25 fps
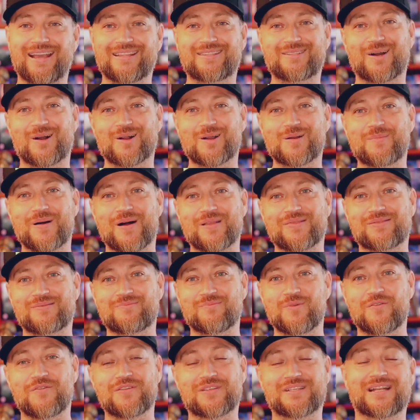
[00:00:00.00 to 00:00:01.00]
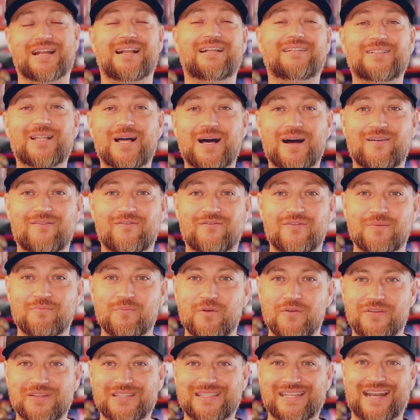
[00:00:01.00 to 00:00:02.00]
I talk about movies that I love, the
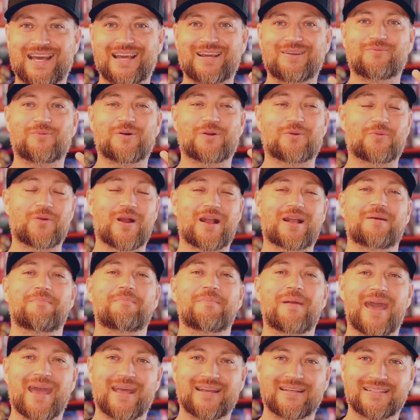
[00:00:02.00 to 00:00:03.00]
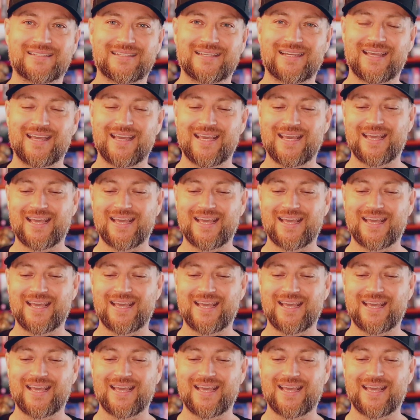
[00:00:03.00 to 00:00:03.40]
movies that I want to recommend.